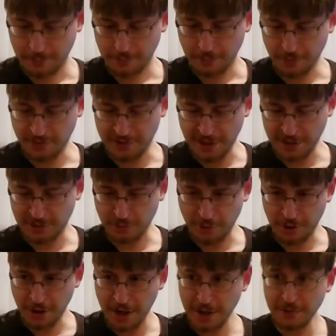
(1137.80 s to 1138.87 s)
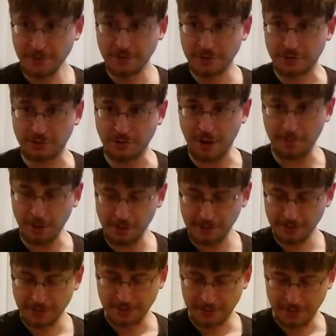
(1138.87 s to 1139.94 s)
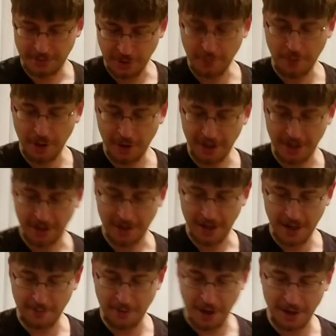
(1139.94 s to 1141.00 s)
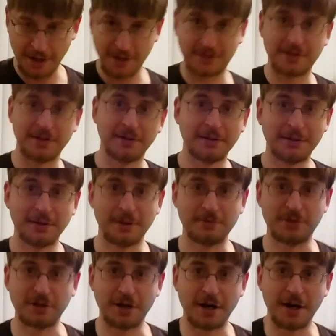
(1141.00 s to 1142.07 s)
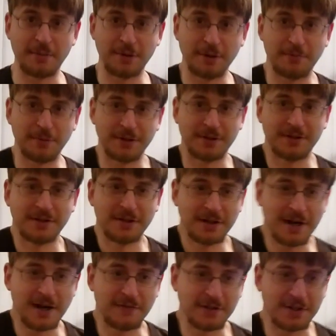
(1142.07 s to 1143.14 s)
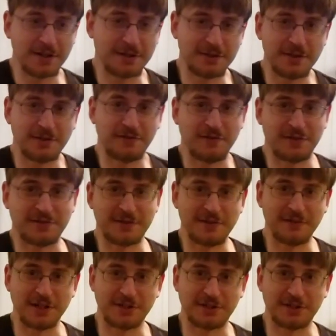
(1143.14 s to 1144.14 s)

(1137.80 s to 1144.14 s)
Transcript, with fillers: What's that, Zordon? Trouble? Don't worry, I'm on it. Sorry, Amber, but I have to cut this festivity